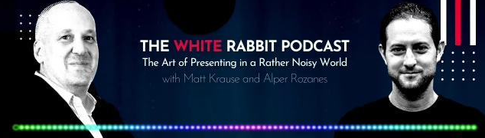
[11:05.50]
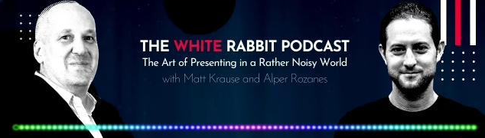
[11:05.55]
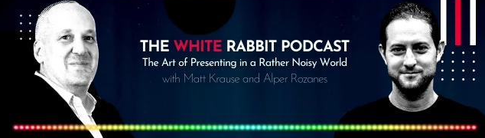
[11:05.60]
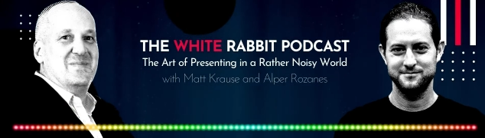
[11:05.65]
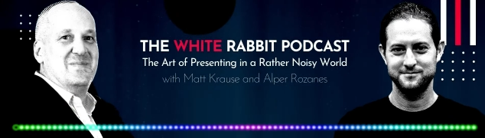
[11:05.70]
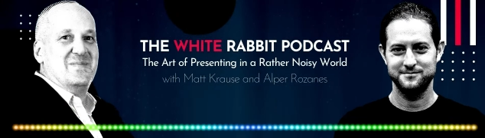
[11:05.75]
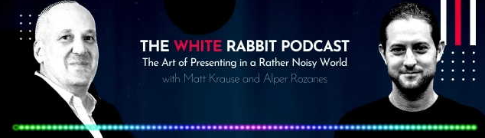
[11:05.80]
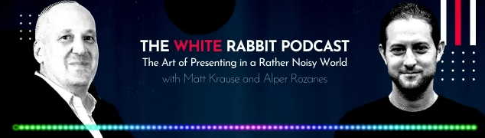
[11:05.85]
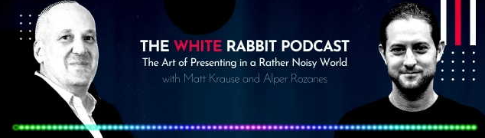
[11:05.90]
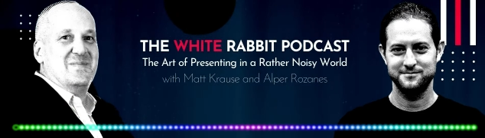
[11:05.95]

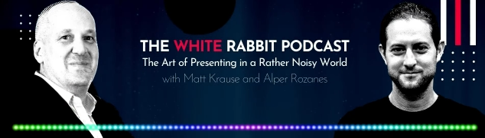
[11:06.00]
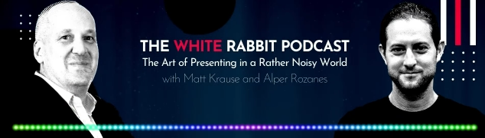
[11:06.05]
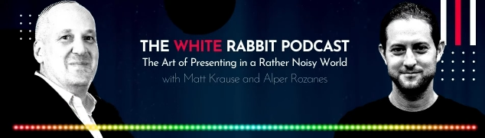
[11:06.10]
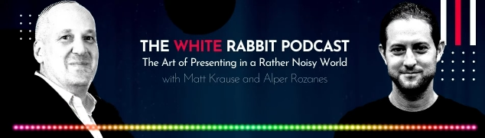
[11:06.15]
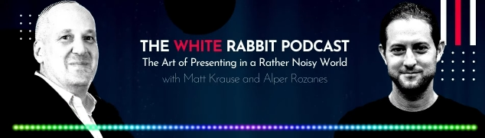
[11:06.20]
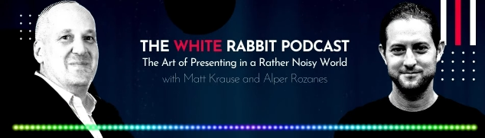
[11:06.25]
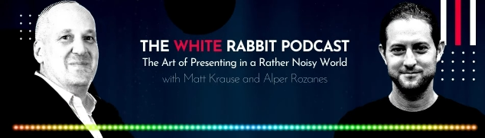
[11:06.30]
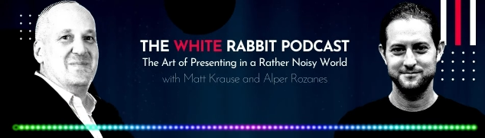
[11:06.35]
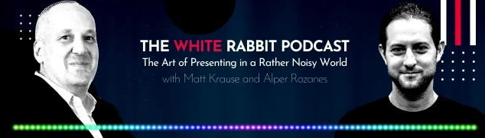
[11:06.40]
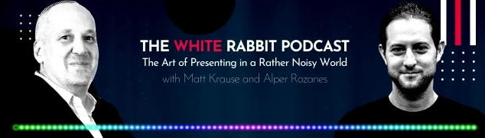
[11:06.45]

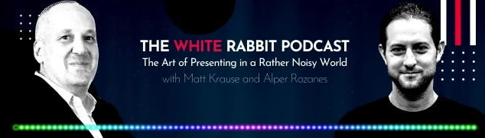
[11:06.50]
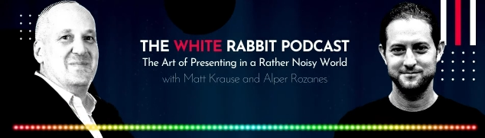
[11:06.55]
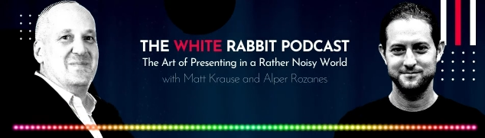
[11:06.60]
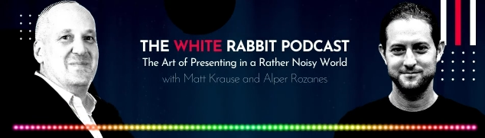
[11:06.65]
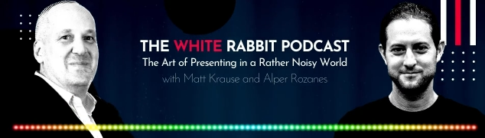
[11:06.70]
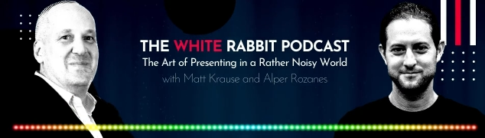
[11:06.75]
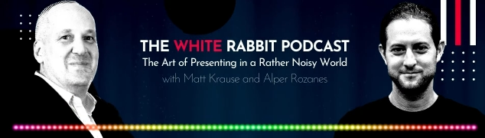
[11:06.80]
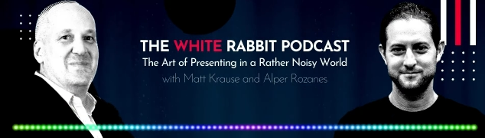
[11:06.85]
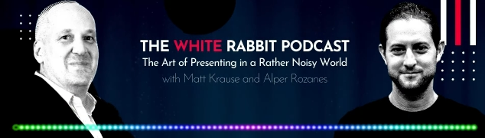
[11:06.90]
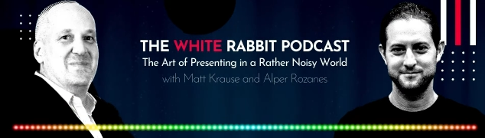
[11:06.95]

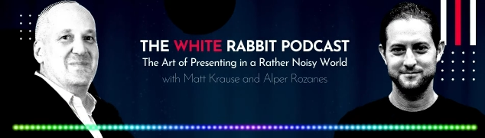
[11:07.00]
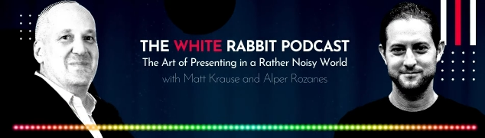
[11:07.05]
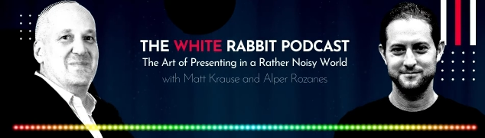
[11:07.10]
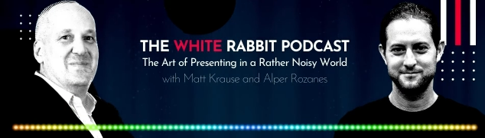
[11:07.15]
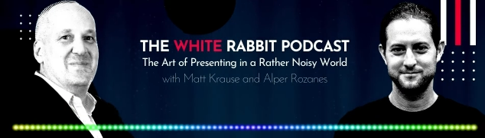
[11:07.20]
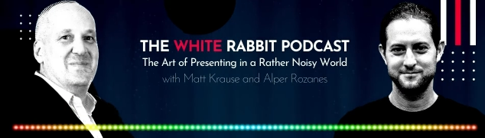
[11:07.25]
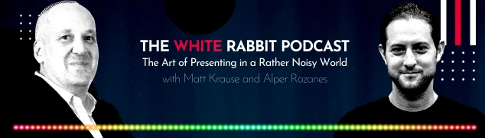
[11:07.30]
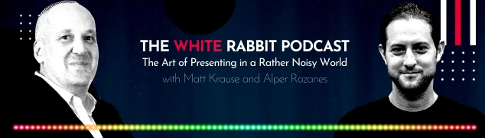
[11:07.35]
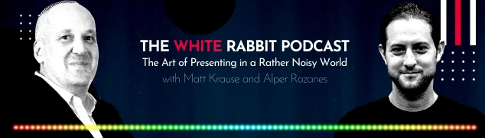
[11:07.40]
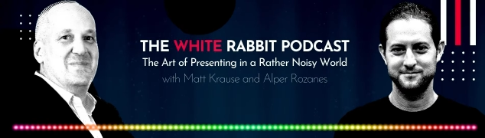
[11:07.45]

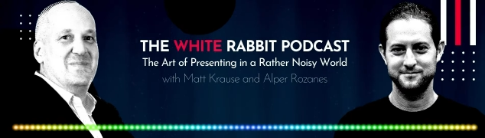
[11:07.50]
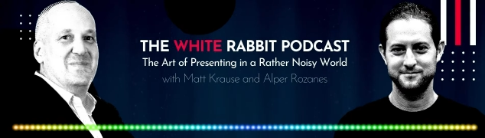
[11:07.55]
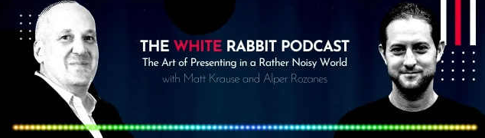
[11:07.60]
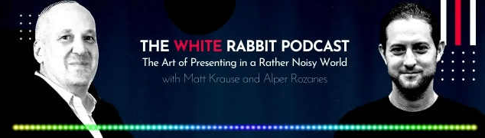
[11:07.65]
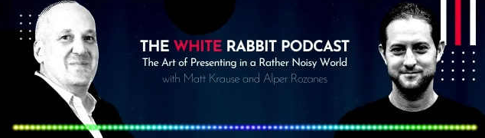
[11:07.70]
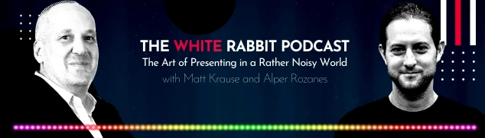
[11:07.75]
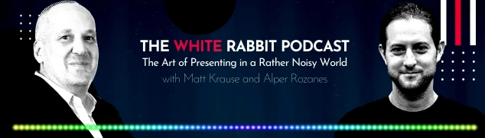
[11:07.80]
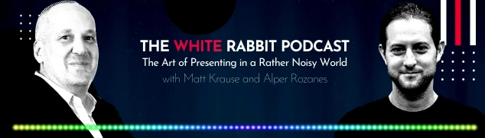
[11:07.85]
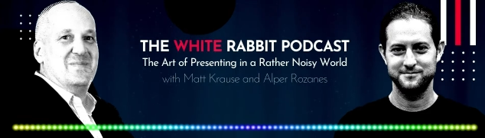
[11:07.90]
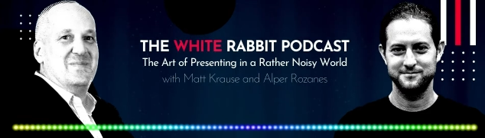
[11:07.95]
[no speech]